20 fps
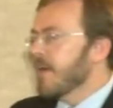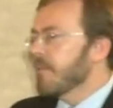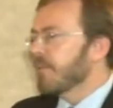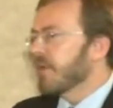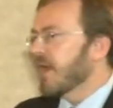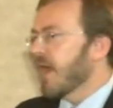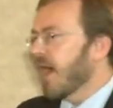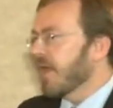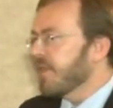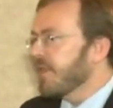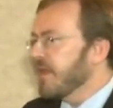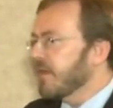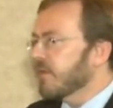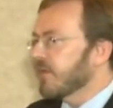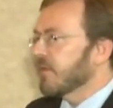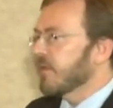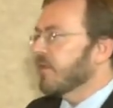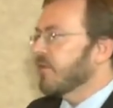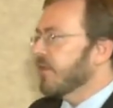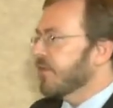But I think
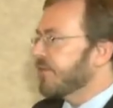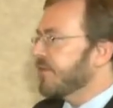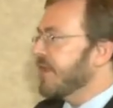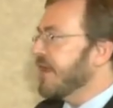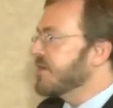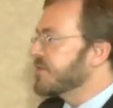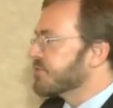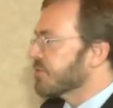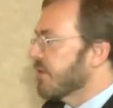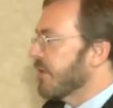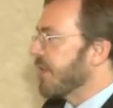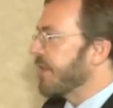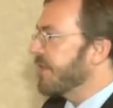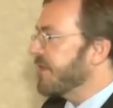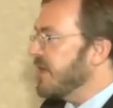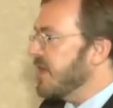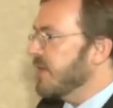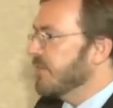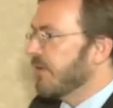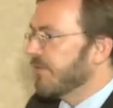the central
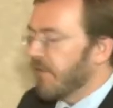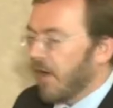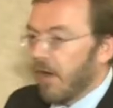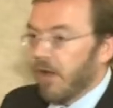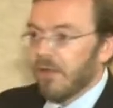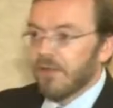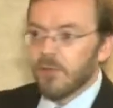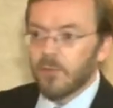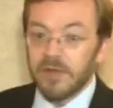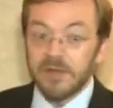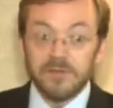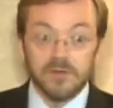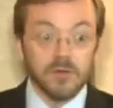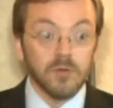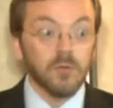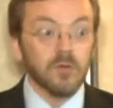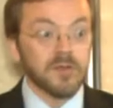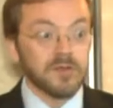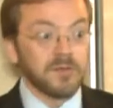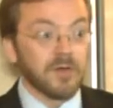theme of all that we
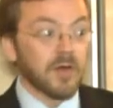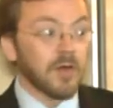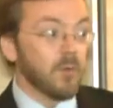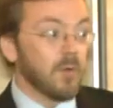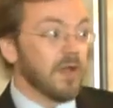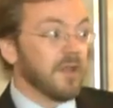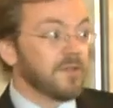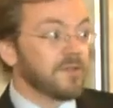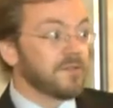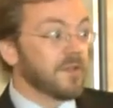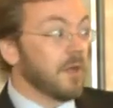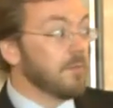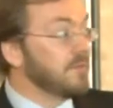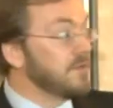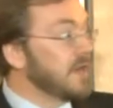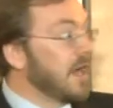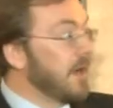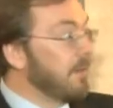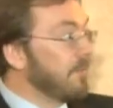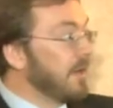do is very well
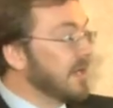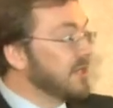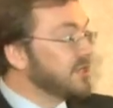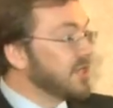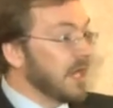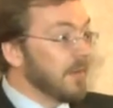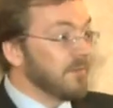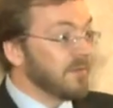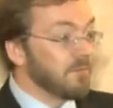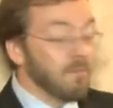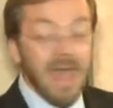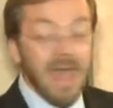summed up by James